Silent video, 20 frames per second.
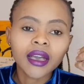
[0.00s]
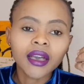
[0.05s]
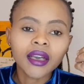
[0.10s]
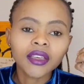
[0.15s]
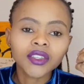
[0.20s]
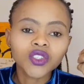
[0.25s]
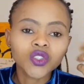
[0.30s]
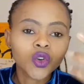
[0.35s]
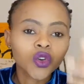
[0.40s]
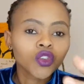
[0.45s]

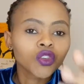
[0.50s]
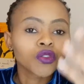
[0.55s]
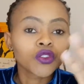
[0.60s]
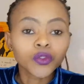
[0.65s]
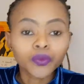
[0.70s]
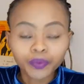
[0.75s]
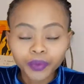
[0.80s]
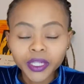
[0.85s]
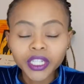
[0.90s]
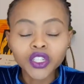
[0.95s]
So
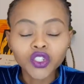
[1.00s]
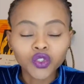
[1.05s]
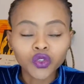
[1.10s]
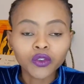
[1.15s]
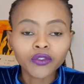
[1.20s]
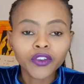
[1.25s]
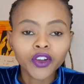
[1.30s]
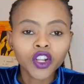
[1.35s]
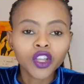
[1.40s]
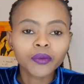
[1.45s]
please do
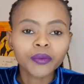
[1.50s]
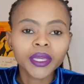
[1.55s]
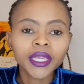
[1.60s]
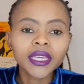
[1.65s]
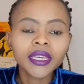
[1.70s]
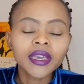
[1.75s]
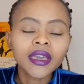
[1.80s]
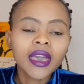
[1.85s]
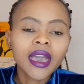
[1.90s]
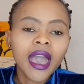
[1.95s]
follow
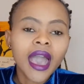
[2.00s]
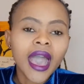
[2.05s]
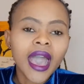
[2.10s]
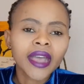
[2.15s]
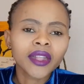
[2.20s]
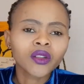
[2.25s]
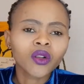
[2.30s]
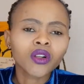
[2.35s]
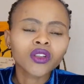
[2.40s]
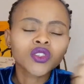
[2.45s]
me.
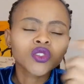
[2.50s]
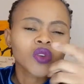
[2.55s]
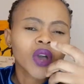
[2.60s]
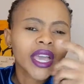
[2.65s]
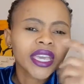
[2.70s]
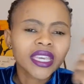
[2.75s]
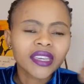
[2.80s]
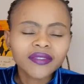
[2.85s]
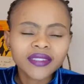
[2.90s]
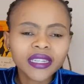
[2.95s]
And also I
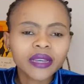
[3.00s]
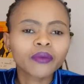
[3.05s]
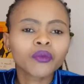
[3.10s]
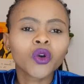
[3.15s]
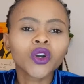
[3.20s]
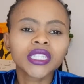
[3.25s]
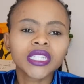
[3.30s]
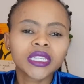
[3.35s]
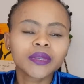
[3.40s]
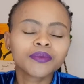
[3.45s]
give some
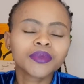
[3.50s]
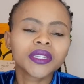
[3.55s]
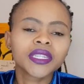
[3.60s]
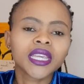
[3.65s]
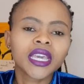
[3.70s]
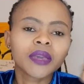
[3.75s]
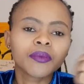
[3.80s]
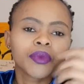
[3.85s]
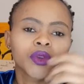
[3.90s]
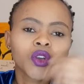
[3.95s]
more tips
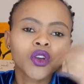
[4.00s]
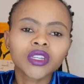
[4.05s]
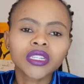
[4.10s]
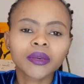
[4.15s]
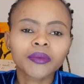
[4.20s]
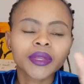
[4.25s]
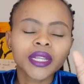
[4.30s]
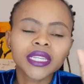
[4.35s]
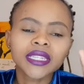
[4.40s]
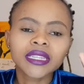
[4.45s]
there, because I
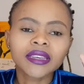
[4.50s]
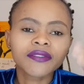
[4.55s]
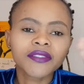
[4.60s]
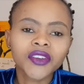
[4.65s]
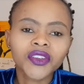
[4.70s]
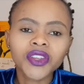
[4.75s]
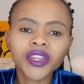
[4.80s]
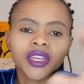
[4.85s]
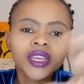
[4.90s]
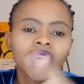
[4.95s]
mean it's a
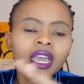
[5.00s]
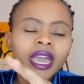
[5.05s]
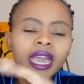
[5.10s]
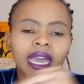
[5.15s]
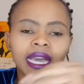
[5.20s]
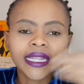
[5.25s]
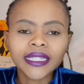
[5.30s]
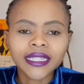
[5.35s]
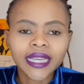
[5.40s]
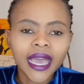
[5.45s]
very
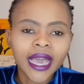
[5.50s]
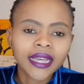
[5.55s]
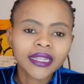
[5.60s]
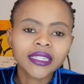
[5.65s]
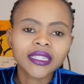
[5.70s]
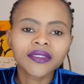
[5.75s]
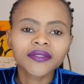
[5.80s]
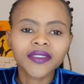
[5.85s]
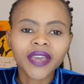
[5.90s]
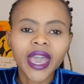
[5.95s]

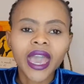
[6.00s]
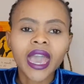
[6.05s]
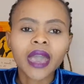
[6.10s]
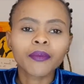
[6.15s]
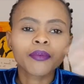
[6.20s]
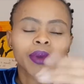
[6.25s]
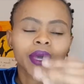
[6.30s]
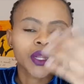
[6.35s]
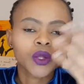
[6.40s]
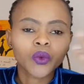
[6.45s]
interactive
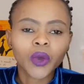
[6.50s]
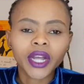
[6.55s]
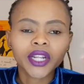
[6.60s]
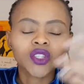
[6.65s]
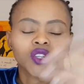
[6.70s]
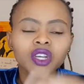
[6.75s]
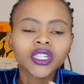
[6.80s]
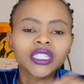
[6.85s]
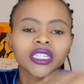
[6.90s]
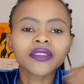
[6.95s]
app and
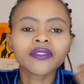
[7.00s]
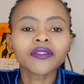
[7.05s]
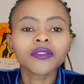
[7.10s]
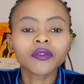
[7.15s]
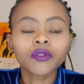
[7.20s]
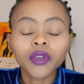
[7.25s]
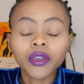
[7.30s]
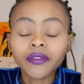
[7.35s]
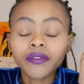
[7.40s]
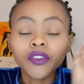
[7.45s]
whatnot,
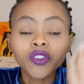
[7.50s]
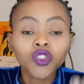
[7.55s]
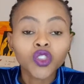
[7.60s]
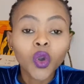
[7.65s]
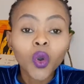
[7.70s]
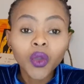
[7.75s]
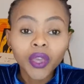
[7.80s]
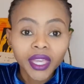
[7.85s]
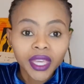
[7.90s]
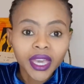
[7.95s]
even
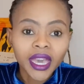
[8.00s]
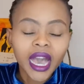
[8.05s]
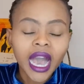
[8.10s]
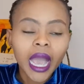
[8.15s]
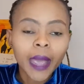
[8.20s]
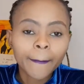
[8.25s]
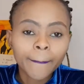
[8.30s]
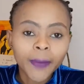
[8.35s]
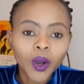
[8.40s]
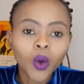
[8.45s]
though here
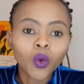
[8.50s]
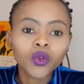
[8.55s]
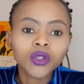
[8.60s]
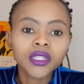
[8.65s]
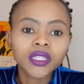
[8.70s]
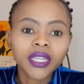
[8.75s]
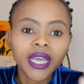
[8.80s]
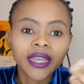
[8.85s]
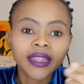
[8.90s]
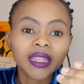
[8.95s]
I
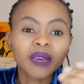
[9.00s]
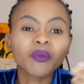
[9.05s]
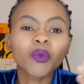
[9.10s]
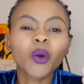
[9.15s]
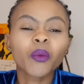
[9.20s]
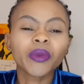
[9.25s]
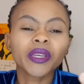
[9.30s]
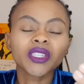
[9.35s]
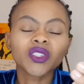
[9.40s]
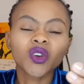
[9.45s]
post at the
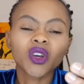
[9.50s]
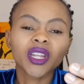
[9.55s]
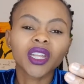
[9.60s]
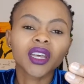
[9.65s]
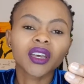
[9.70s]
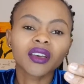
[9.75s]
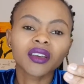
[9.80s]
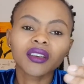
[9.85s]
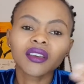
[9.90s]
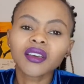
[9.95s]
moment on
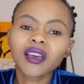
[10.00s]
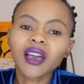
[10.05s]
a